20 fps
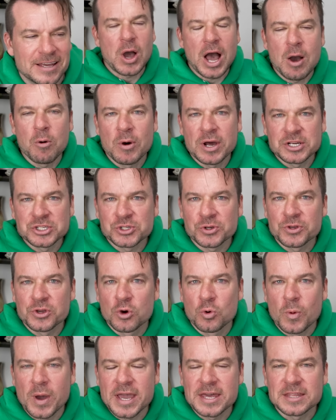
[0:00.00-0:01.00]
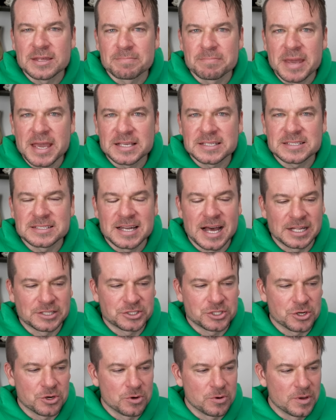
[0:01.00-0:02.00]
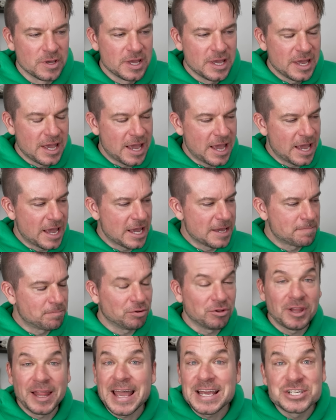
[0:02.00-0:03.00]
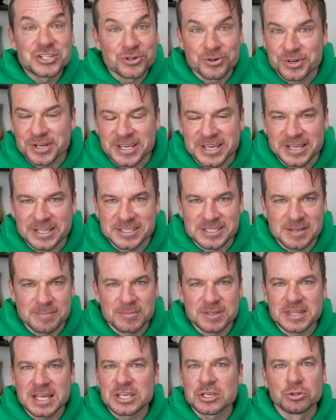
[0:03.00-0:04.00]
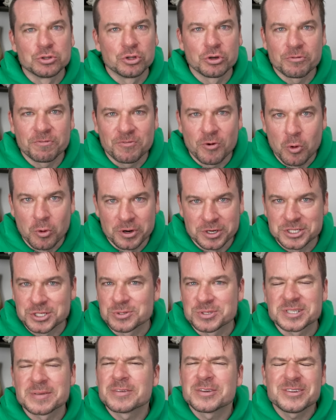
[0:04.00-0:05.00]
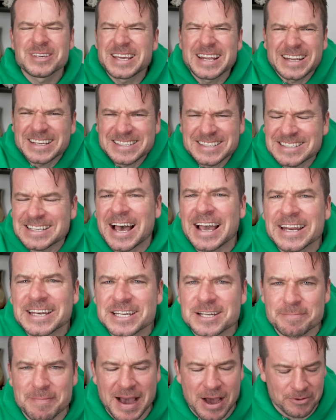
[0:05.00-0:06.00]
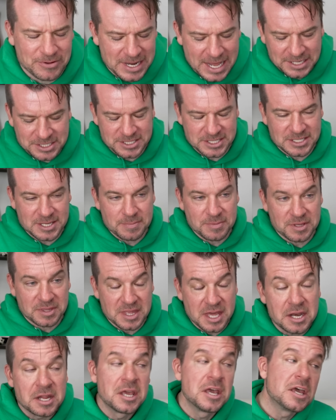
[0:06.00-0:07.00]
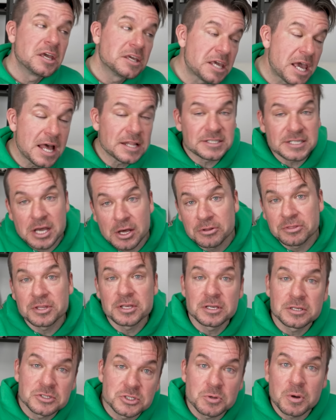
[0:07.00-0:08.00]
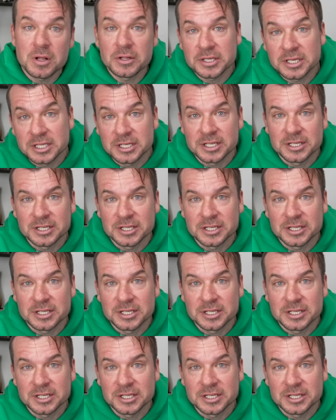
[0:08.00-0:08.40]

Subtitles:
I want to show you a way that makes natto a pleasure to eat, something that you look forward to, something you can get excited about, not just something that, yeah, it's healthy, so I'll eat